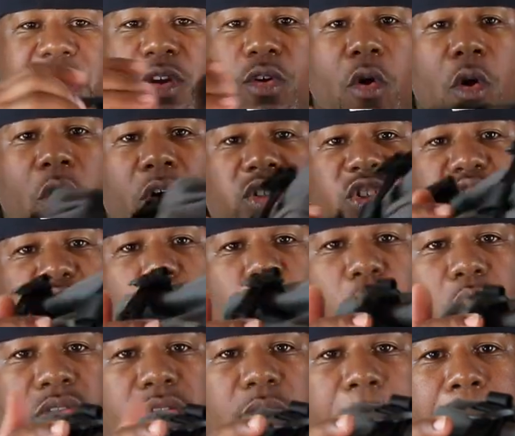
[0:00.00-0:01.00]
and also
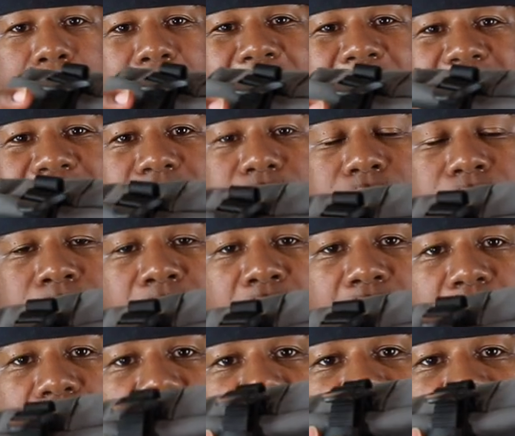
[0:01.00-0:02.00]
on the bottom
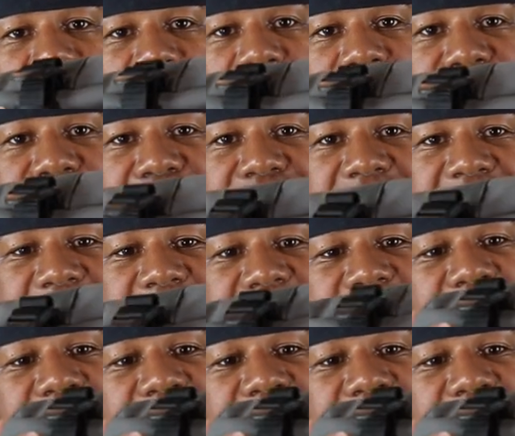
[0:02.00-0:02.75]
of the